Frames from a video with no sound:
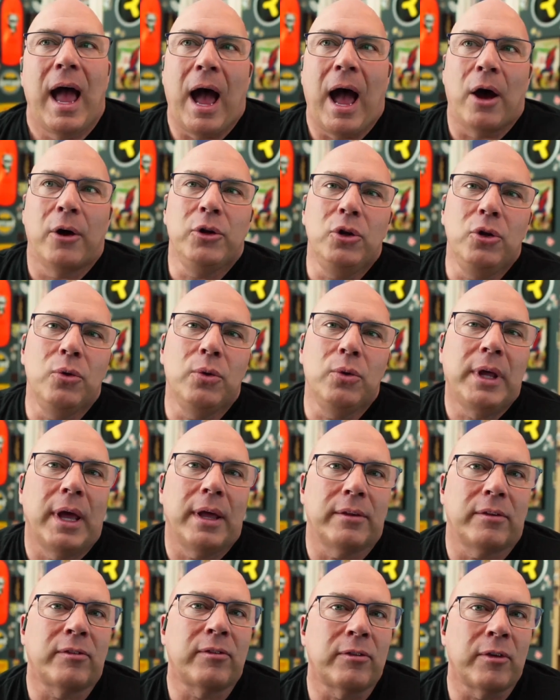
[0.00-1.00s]
How do you
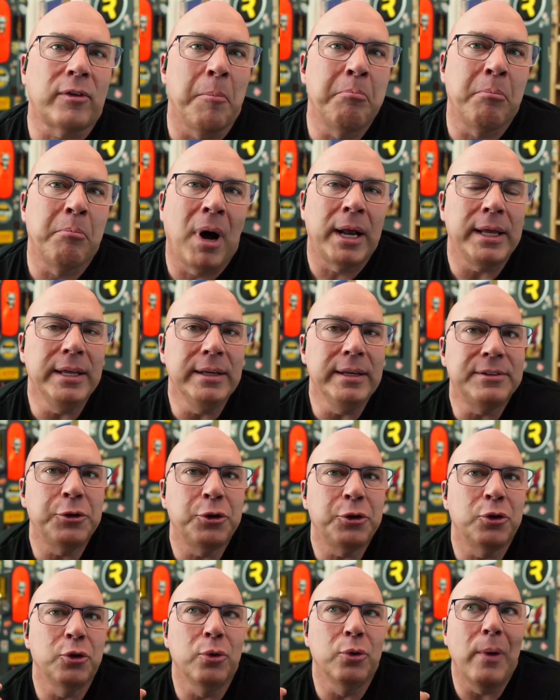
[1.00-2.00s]
get somebody
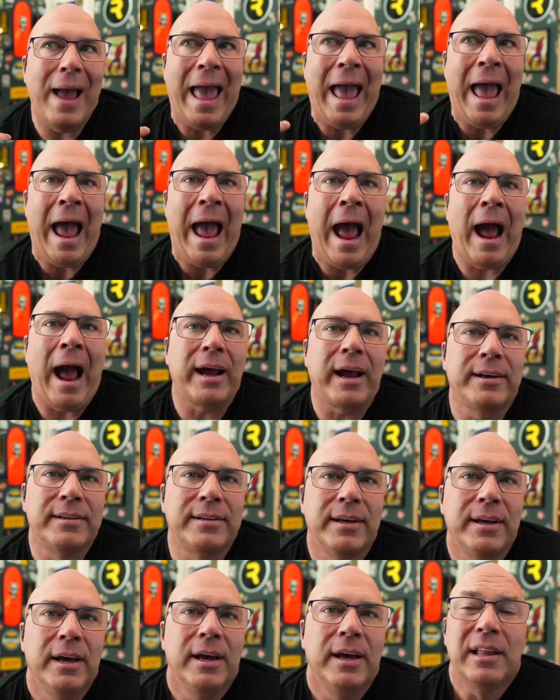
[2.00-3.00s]
to
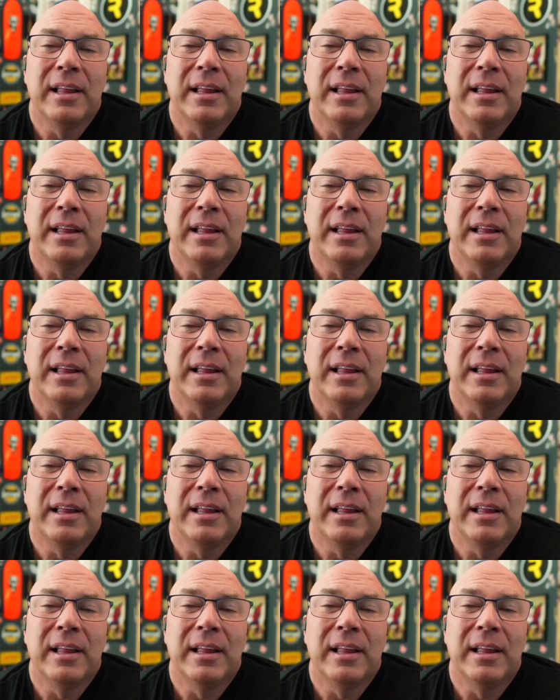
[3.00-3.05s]
act?